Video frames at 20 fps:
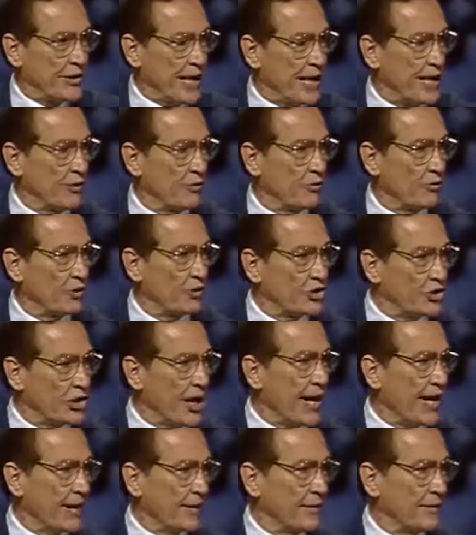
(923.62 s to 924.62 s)
date on a
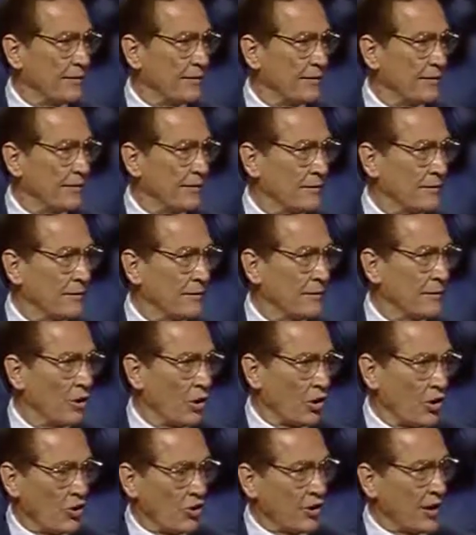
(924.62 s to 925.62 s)
check
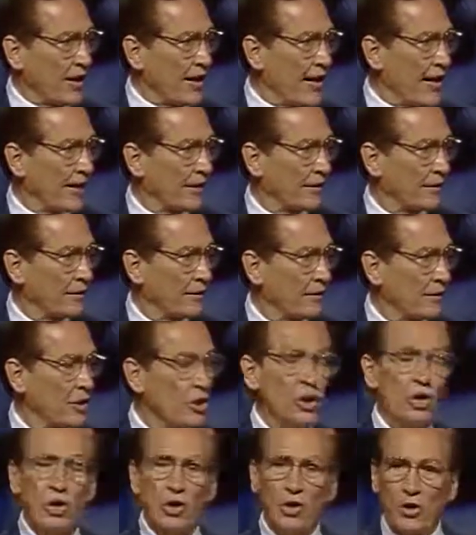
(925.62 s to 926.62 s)
or on a letter,
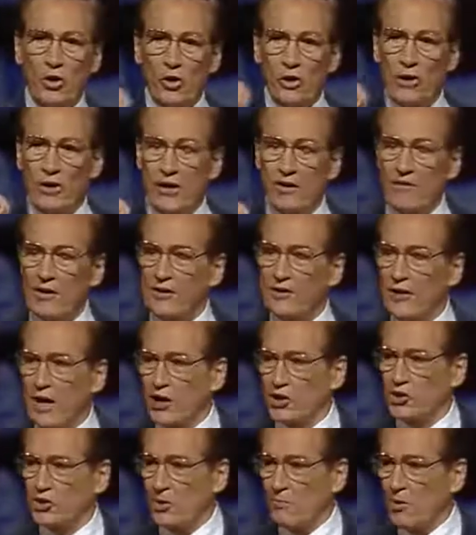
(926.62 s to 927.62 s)
you're giving
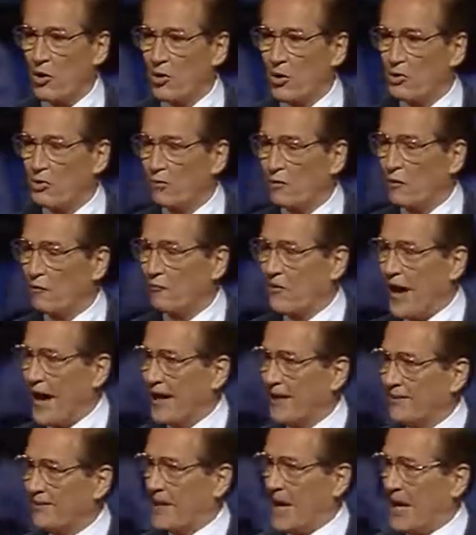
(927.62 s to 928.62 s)
testimony to the
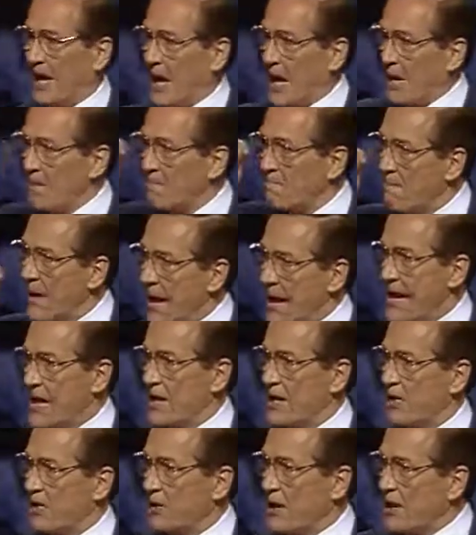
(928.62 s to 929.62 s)
fact that a
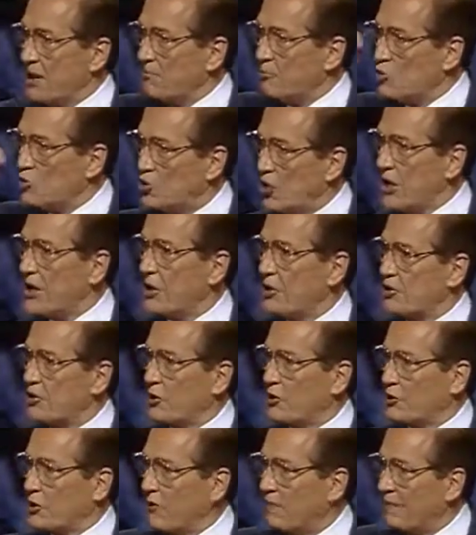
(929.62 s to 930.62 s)
man named
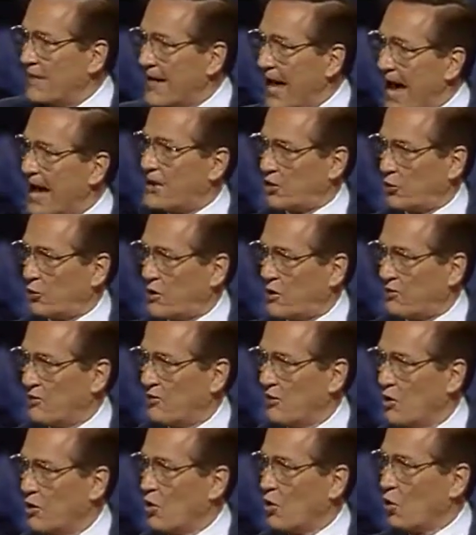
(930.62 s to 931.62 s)
Jesus of Nazareth
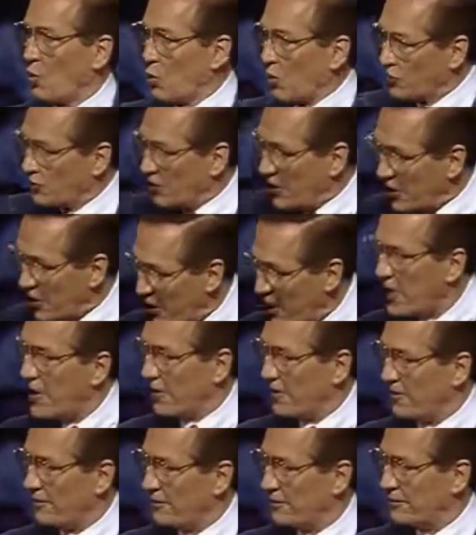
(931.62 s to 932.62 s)
was
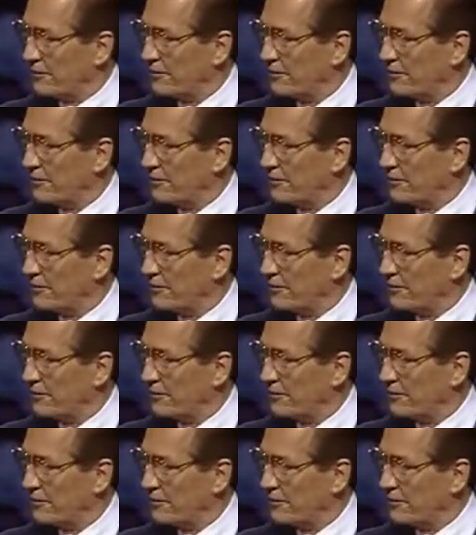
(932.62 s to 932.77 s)
here.